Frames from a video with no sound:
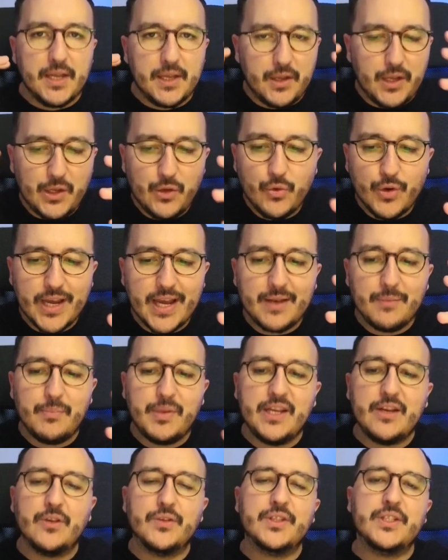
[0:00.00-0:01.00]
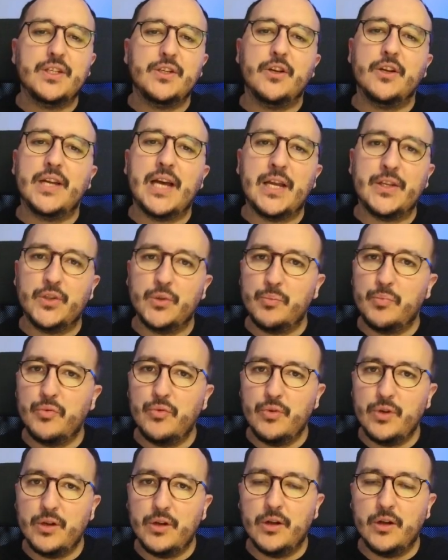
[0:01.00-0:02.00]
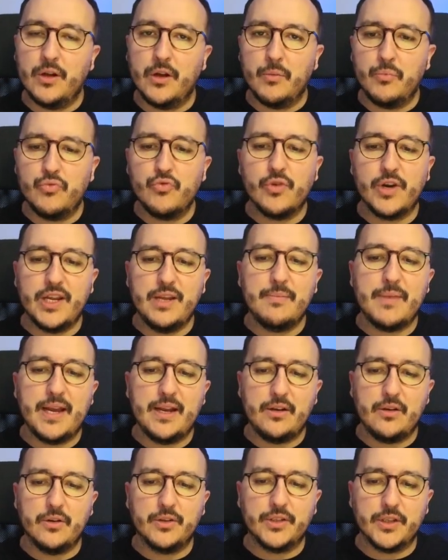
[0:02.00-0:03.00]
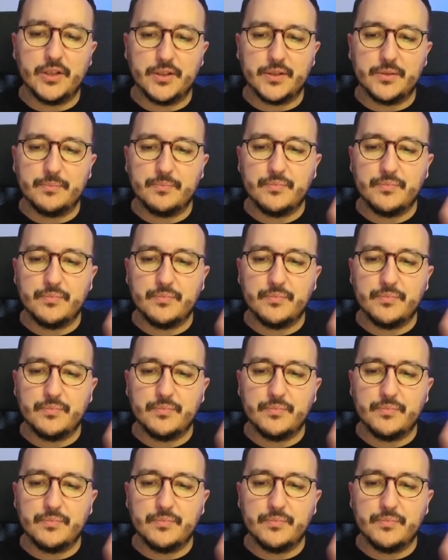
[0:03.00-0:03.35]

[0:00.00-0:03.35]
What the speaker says: you can be considered as a poor email content.